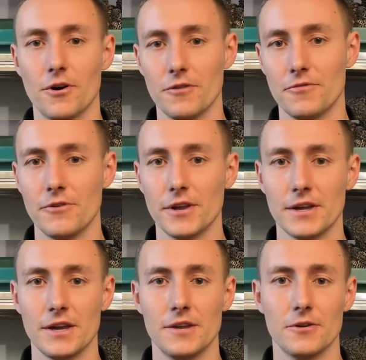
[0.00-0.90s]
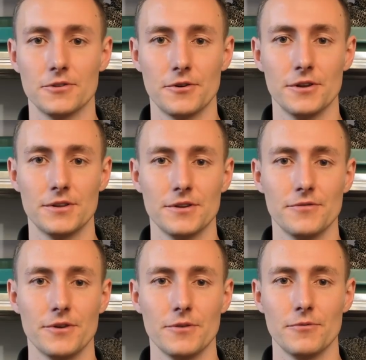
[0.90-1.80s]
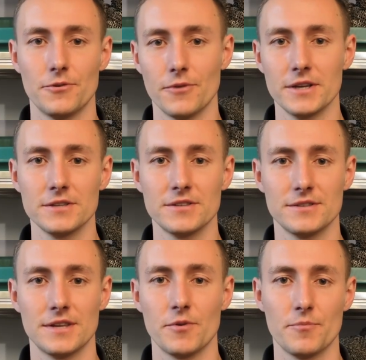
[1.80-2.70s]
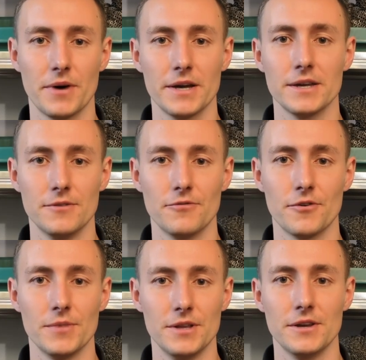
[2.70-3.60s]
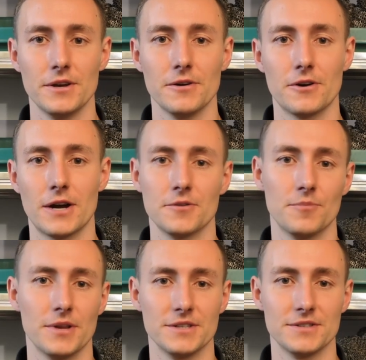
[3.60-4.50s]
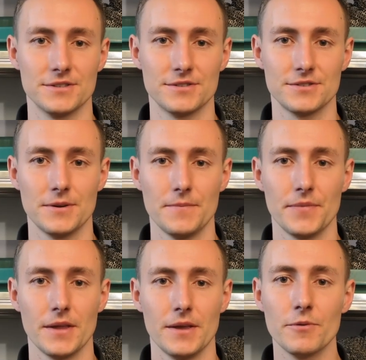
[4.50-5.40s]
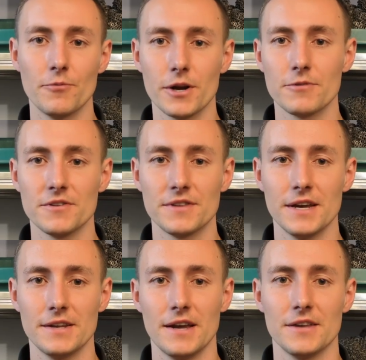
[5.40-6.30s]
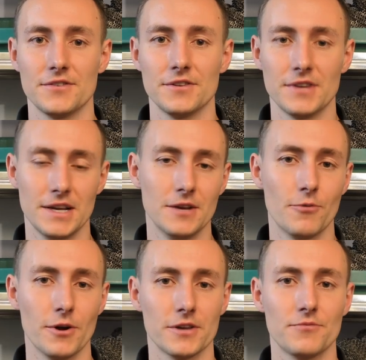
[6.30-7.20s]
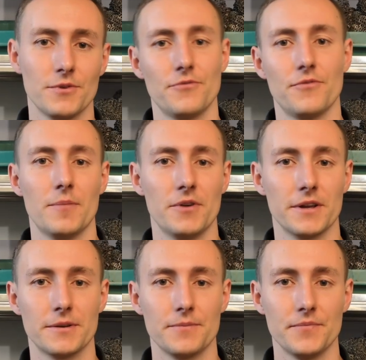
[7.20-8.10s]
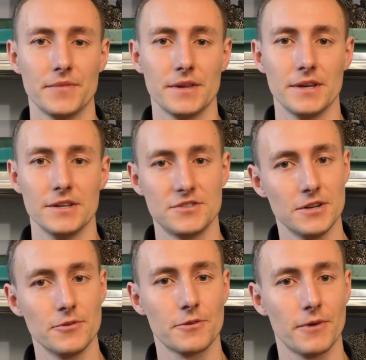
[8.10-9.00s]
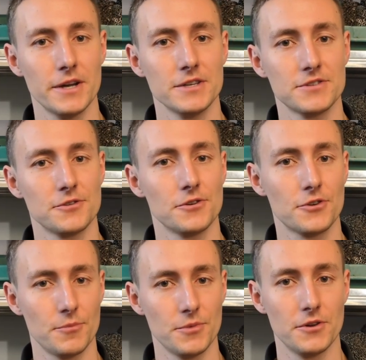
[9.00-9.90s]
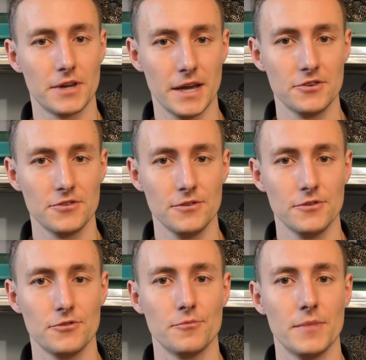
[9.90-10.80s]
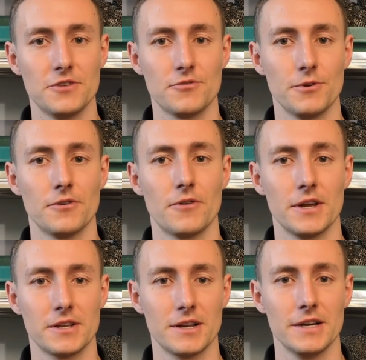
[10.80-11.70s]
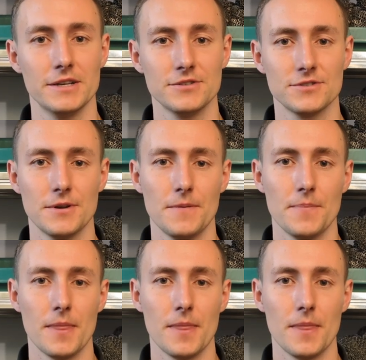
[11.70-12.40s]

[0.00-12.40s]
we are offering an alternative with rings that we buy in from India or other places. We work with that as a tailor works with fabric. It still requires good communication to match with the right clients.